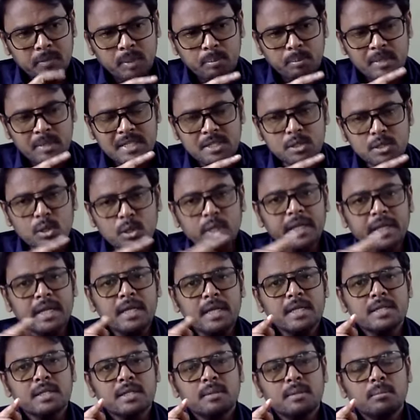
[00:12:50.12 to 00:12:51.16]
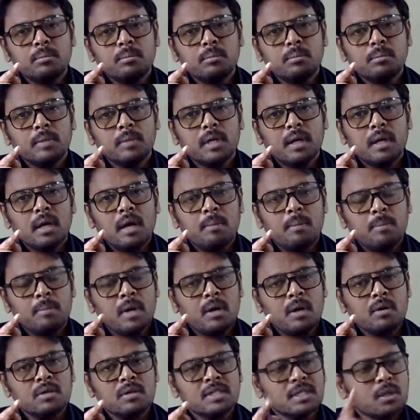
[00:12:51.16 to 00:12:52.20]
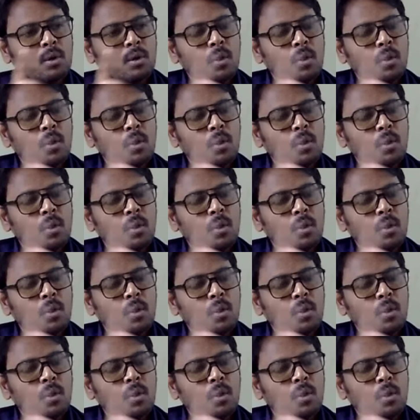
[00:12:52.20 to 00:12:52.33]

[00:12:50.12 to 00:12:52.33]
mislead about